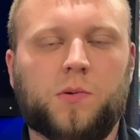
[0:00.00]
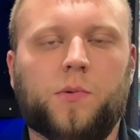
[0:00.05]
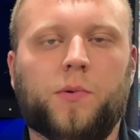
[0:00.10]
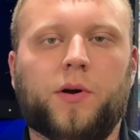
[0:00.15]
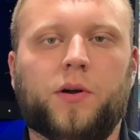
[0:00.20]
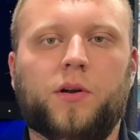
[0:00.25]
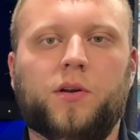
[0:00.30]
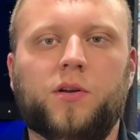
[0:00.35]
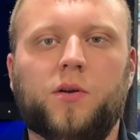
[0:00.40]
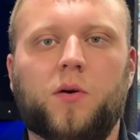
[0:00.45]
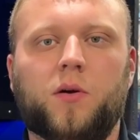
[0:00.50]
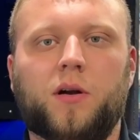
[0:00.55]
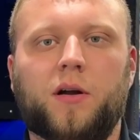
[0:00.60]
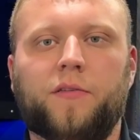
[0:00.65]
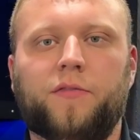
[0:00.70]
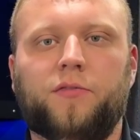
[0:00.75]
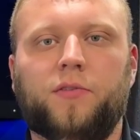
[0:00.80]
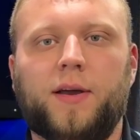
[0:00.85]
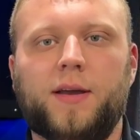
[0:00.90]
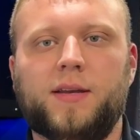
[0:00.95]
what we're going to do in our
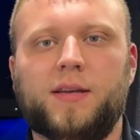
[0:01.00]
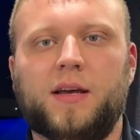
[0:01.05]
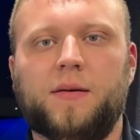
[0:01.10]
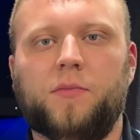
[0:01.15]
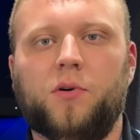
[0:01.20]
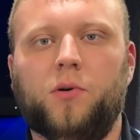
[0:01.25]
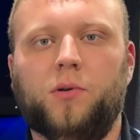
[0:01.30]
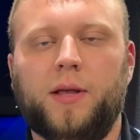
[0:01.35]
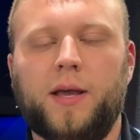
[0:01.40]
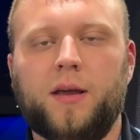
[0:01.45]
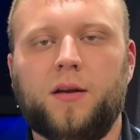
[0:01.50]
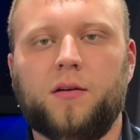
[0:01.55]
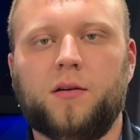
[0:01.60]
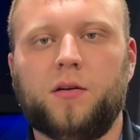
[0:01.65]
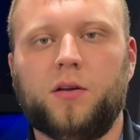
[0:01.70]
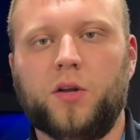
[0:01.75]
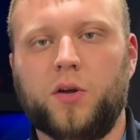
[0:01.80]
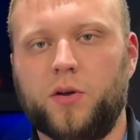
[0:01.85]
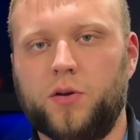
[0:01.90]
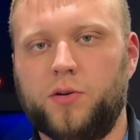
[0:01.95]
flight demo
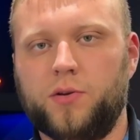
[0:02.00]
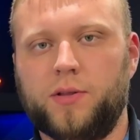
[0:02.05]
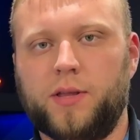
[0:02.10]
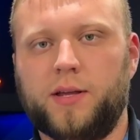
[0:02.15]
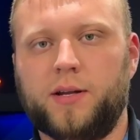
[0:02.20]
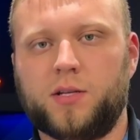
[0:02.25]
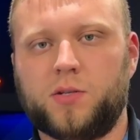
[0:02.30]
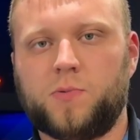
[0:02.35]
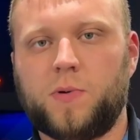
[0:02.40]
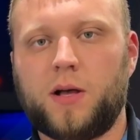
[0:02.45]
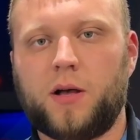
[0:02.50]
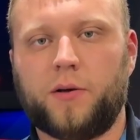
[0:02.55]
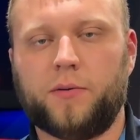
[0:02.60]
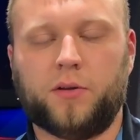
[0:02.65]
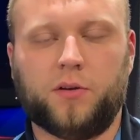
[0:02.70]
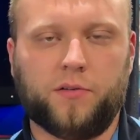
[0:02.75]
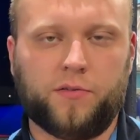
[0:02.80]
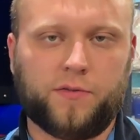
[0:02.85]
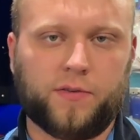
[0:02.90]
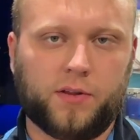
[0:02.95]
later, you can do that as well.
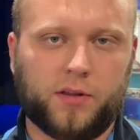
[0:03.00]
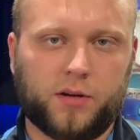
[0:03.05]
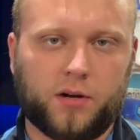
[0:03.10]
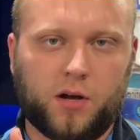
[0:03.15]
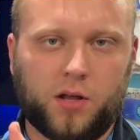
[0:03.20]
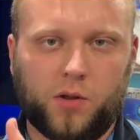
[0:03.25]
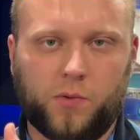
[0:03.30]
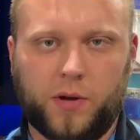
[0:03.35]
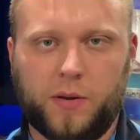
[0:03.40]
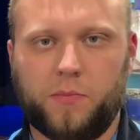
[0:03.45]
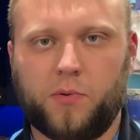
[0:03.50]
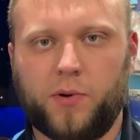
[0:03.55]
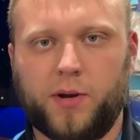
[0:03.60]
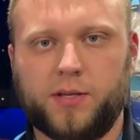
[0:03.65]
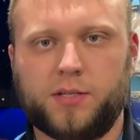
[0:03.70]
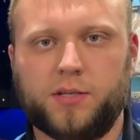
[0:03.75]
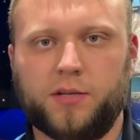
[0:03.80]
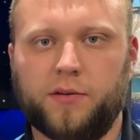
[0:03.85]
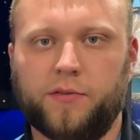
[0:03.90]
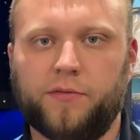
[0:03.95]
You fill in all the
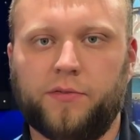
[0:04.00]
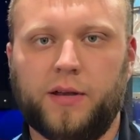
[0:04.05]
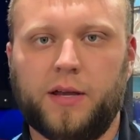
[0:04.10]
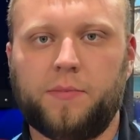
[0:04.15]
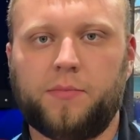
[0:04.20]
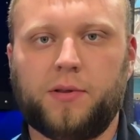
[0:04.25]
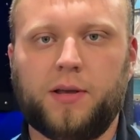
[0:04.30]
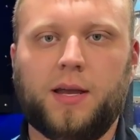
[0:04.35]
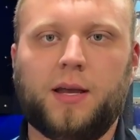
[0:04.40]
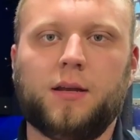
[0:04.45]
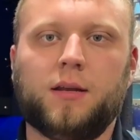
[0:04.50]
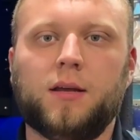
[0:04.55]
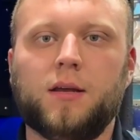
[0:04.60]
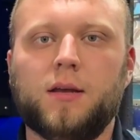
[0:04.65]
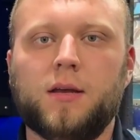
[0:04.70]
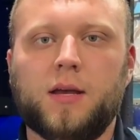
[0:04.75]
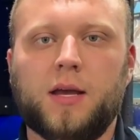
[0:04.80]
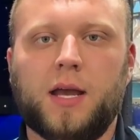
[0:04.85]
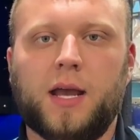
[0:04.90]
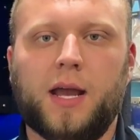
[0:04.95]
waypoints in your flight plan,
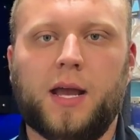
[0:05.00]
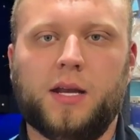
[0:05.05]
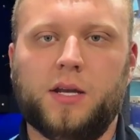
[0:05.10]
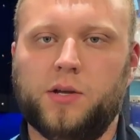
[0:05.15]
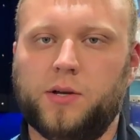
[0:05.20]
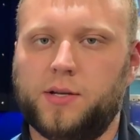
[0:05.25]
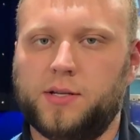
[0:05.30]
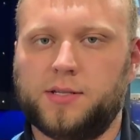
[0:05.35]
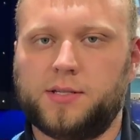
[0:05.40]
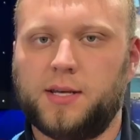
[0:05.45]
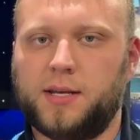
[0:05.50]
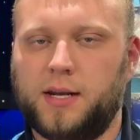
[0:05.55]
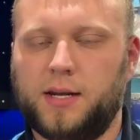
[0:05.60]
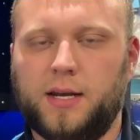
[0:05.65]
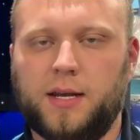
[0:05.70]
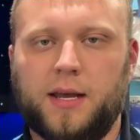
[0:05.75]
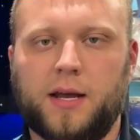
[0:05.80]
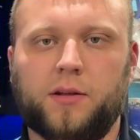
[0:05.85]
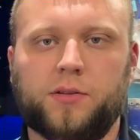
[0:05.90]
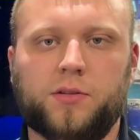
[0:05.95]
and you can set
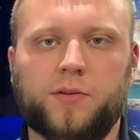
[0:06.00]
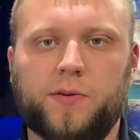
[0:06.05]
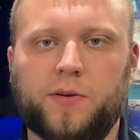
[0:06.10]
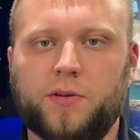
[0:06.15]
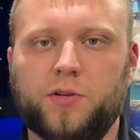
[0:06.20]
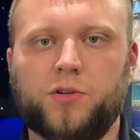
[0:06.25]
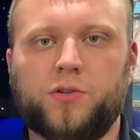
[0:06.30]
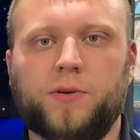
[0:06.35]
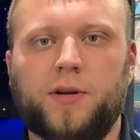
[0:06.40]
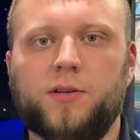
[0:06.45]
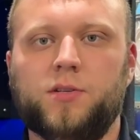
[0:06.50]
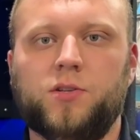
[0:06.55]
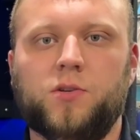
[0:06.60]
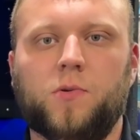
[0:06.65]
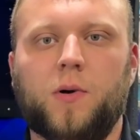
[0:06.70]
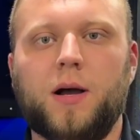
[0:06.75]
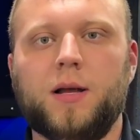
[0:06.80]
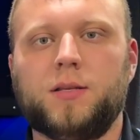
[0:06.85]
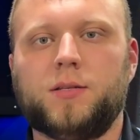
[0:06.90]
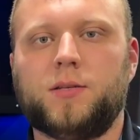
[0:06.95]
any altitude constraints you
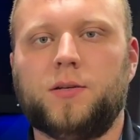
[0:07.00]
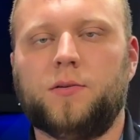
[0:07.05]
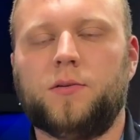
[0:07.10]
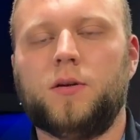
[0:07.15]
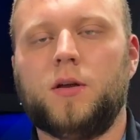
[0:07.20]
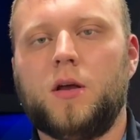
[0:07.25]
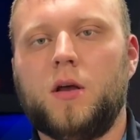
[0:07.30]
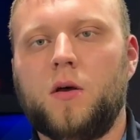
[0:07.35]
want to.